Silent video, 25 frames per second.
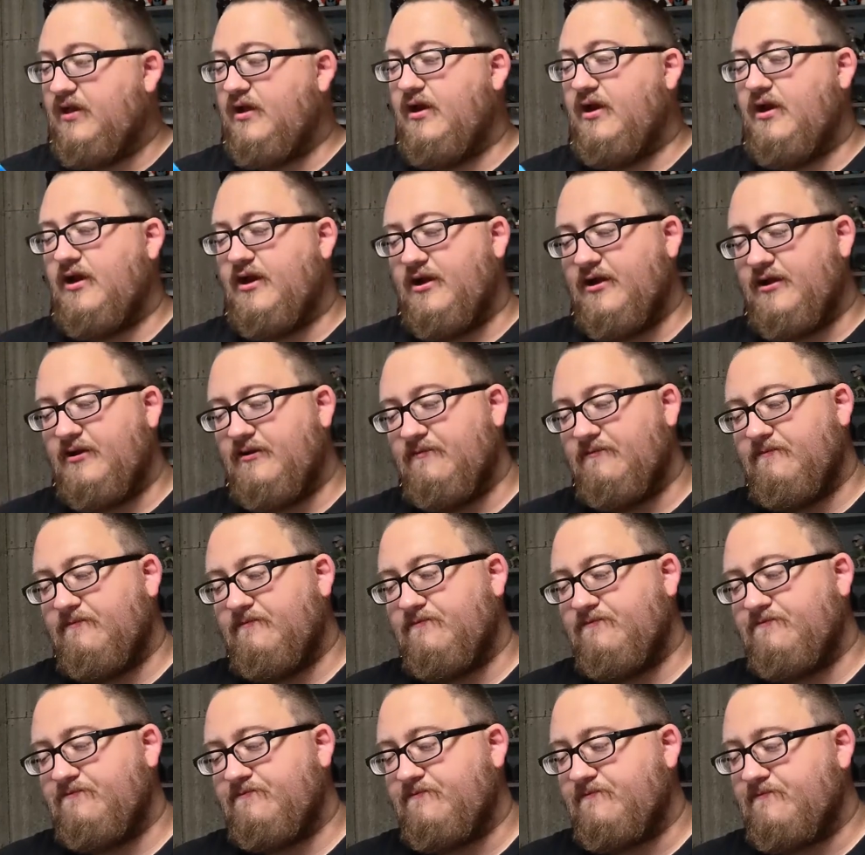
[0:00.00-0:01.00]

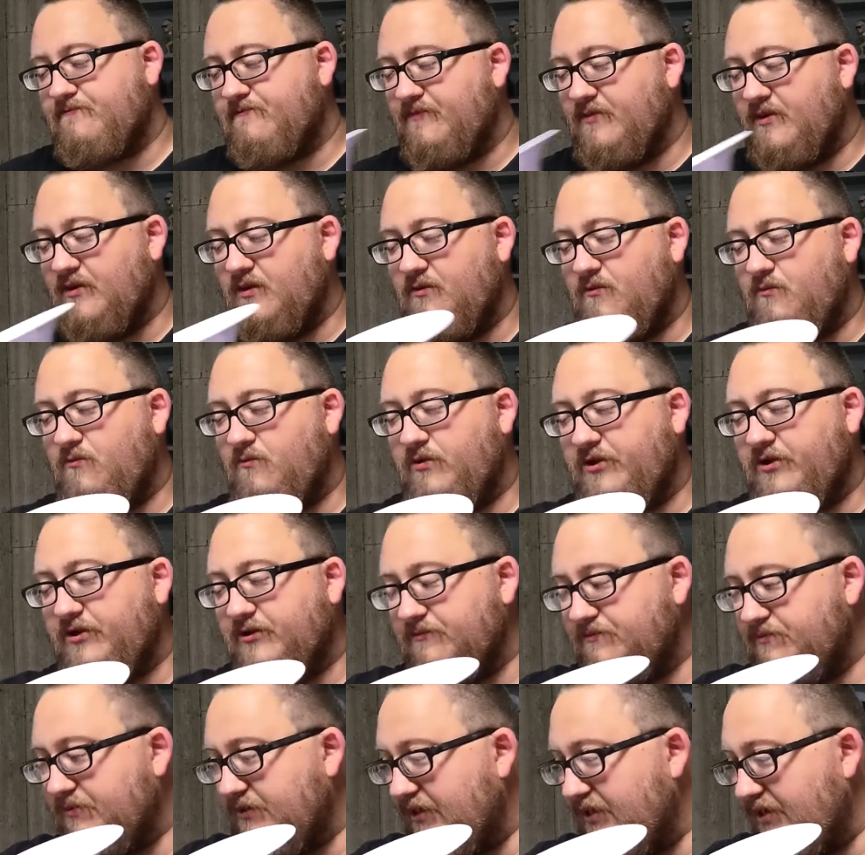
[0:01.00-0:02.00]
When
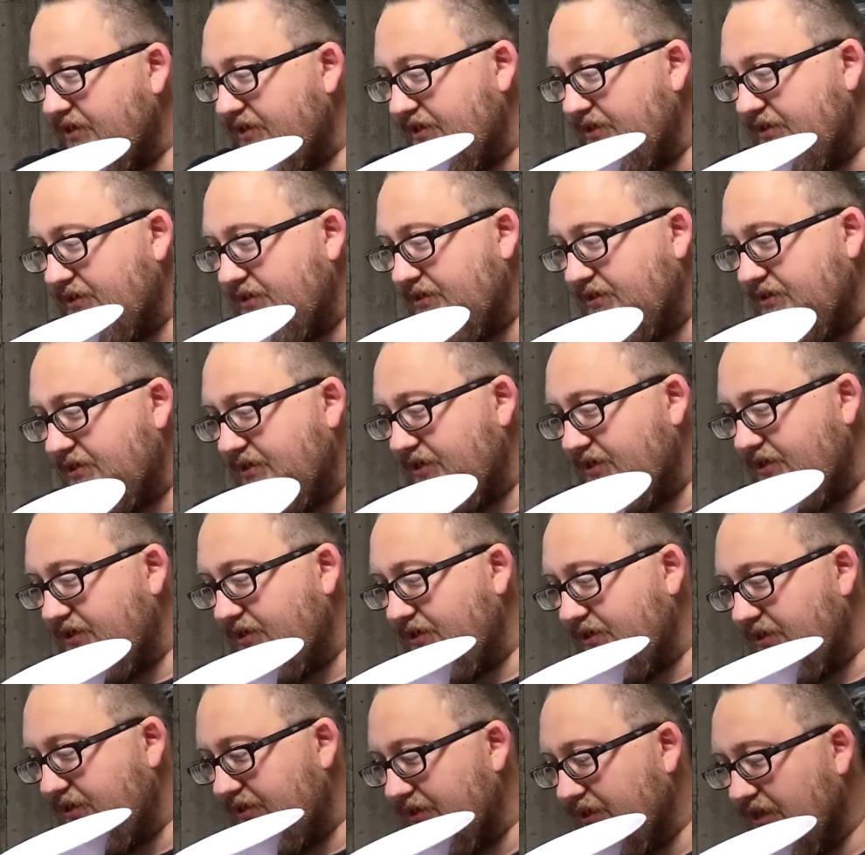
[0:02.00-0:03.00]
you're playing
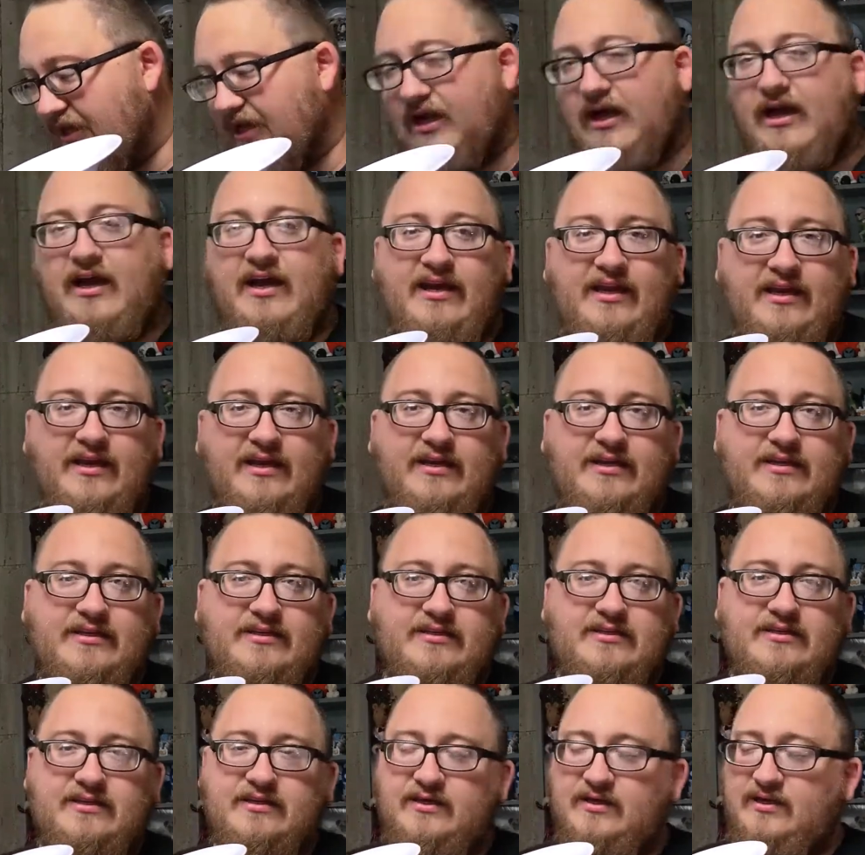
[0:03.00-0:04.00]
at the high
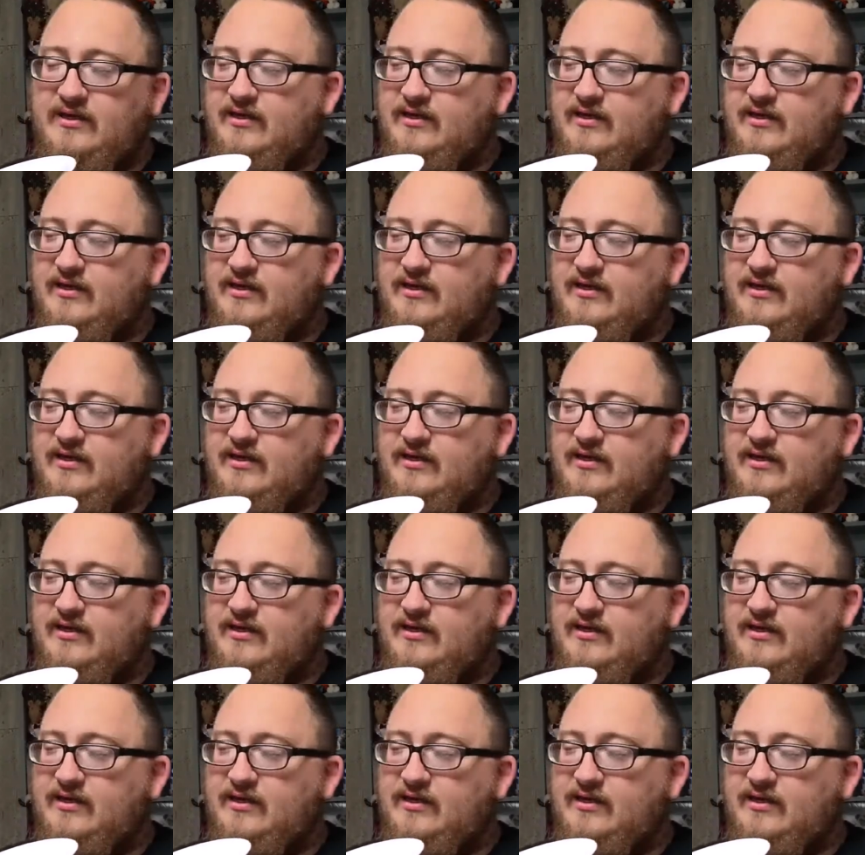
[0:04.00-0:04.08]
end,